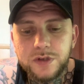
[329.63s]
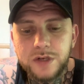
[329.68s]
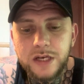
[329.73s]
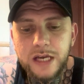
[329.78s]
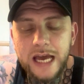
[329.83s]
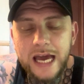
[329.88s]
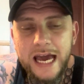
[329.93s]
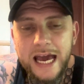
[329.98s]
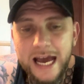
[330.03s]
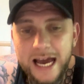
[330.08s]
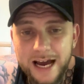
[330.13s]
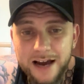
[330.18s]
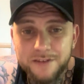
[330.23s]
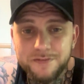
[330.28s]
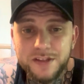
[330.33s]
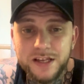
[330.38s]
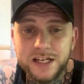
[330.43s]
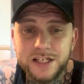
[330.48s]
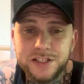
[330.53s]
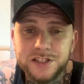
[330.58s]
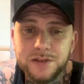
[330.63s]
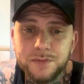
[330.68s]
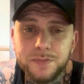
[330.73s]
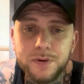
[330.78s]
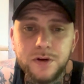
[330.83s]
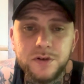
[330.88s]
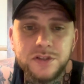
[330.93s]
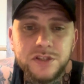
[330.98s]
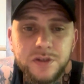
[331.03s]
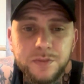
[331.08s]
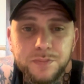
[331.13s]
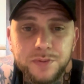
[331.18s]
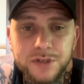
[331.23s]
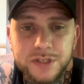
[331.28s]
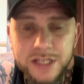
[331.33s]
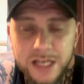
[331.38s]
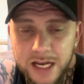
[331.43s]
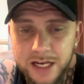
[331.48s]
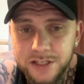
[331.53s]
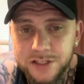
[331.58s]
have that is supposed to
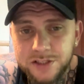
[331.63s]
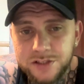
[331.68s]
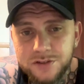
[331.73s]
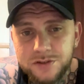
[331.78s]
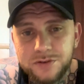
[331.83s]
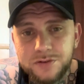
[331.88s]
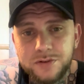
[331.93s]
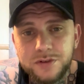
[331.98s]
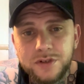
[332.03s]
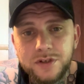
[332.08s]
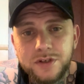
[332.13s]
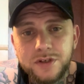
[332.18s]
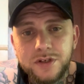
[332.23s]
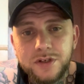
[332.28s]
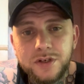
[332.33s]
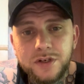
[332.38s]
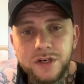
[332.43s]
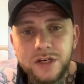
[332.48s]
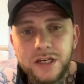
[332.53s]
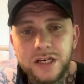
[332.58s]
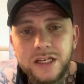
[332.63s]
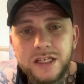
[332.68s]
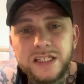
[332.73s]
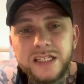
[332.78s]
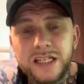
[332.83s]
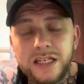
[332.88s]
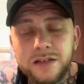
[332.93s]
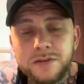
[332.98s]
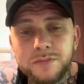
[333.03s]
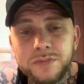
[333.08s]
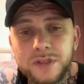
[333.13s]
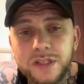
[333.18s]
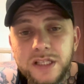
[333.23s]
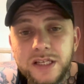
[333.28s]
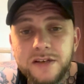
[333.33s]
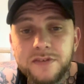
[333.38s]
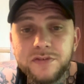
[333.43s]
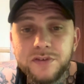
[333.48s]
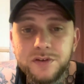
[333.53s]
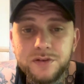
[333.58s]
protect you didn't
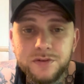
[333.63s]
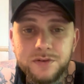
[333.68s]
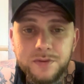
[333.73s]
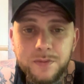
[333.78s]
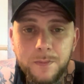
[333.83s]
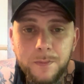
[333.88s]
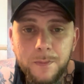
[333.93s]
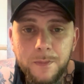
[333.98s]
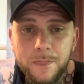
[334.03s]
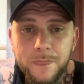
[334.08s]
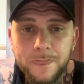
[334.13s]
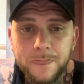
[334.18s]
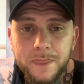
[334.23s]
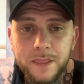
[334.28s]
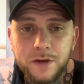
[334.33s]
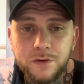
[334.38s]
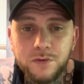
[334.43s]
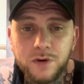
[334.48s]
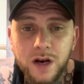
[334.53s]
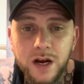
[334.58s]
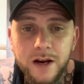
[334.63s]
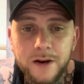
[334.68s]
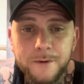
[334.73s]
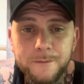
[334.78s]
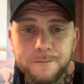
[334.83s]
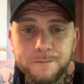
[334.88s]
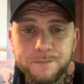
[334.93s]
believe you, right?